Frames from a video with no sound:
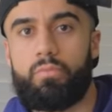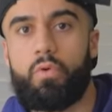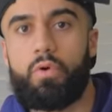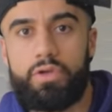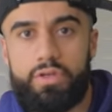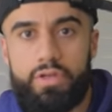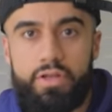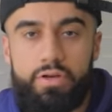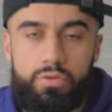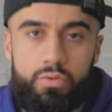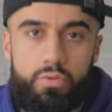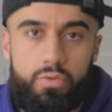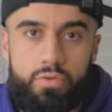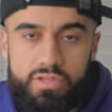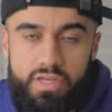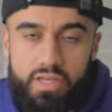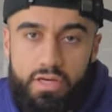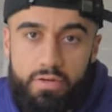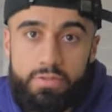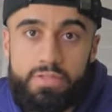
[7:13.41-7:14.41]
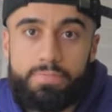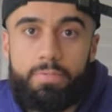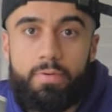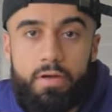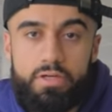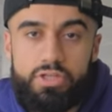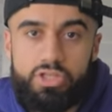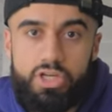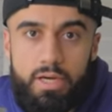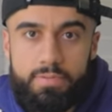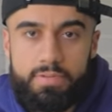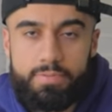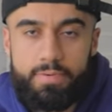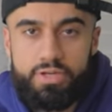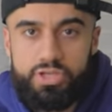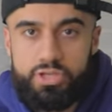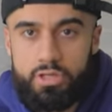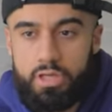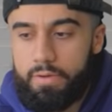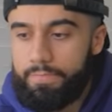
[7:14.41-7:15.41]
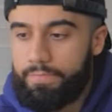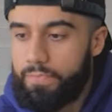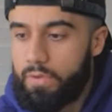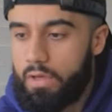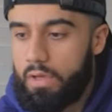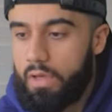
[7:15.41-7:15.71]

What you need to do is get a spot, sharp spatula.